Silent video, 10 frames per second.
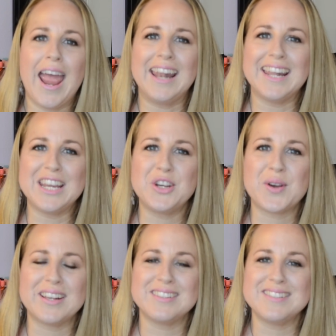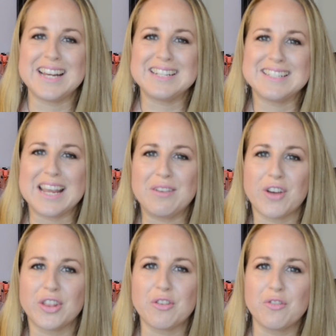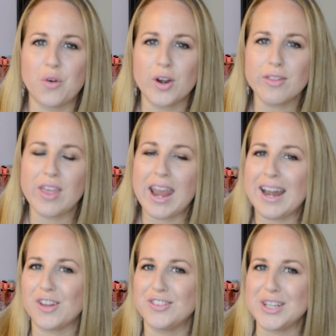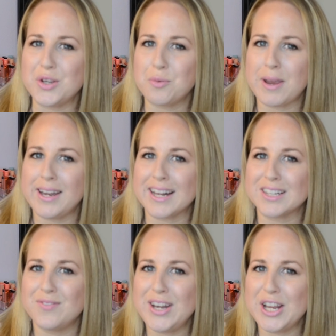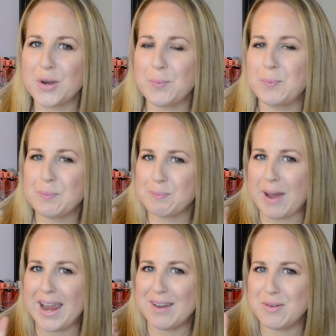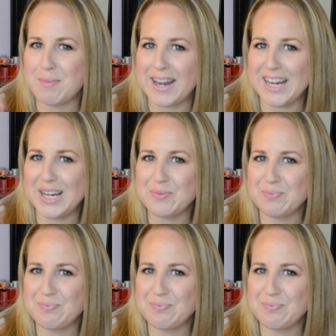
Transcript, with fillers: and that you guys stayed safe on the 4th, and I'll see you in my next video. Bye, everybody.